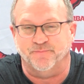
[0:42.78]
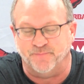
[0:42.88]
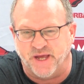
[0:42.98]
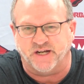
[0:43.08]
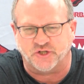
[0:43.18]

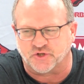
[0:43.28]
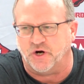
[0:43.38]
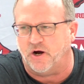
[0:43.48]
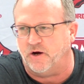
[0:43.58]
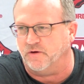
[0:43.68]
big,
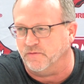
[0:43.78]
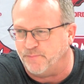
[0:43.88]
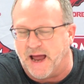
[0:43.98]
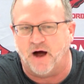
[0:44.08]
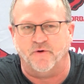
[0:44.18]
strong,
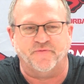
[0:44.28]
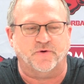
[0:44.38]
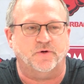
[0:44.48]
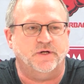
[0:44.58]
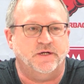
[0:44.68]

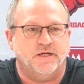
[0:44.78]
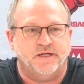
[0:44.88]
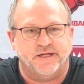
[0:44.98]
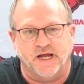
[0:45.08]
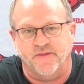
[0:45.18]
powerful,
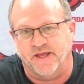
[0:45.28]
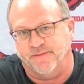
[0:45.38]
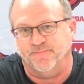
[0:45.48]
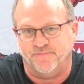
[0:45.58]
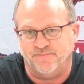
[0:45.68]
and
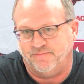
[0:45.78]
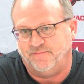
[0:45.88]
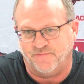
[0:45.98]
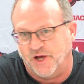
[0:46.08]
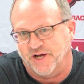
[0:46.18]
then
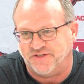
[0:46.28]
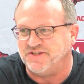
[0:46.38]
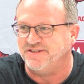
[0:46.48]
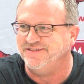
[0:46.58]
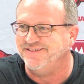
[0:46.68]

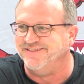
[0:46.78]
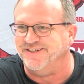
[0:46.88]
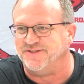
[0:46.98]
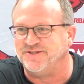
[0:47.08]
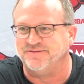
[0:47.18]
us
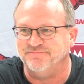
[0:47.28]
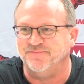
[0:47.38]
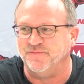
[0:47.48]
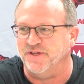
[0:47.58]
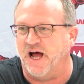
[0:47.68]
that's
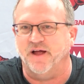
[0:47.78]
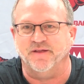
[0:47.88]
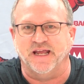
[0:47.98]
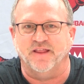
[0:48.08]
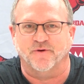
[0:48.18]
not
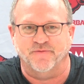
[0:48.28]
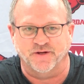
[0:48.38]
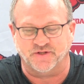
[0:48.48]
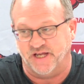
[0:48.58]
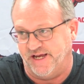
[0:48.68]
either of
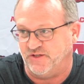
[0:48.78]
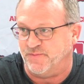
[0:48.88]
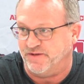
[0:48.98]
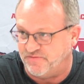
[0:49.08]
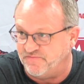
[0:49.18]
those things,
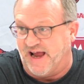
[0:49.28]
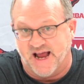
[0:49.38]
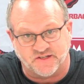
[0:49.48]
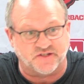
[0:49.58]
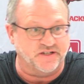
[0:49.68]
but
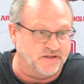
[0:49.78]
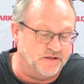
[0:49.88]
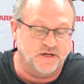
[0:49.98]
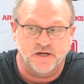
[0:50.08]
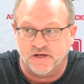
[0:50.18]
fast
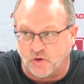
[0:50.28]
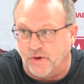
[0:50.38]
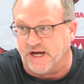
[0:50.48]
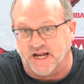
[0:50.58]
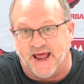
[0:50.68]
and
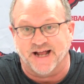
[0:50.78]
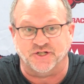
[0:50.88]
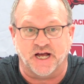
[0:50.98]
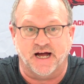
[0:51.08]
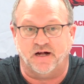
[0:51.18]
quick and
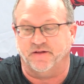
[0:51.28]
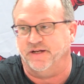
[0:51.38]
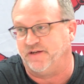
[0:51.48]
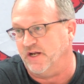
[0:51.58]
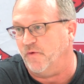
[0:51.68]
agile
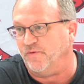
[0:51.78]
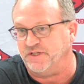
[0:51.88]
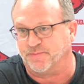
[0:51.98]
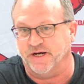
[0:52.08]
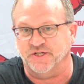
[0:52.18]
and can hopefully
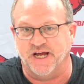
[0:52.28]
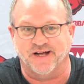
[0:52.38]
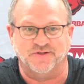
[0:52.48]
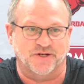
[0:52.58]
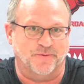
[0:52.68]
spread you
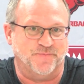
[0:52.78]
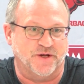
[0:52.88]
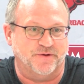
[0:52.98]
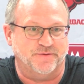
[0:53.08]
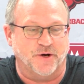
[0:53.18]
out. So
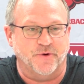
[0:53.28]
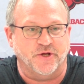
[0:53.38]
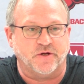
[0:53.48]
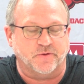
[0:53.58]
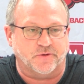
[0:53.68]
a
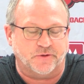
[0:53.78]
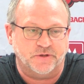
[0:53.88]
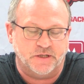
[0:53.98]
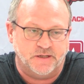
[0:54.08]
really cool